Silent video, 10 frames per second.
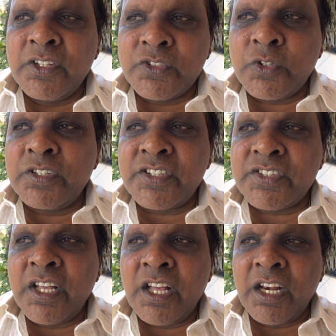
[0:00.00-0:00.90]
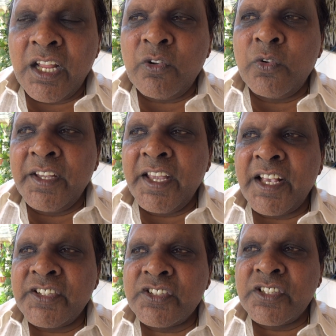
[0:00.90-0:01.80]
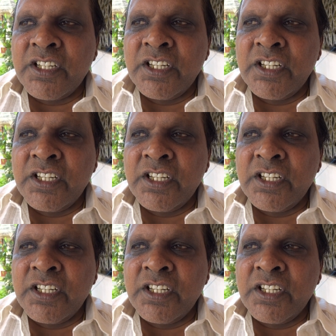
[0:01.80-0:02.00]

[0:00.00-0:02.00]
So that's the love he has